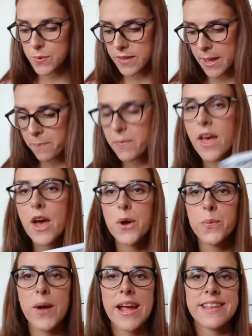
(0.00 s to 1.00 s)
use it.
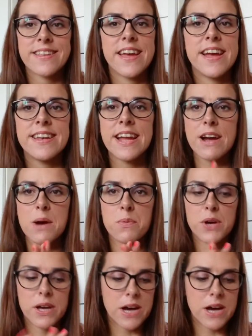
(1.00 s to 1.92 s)
Right, now I will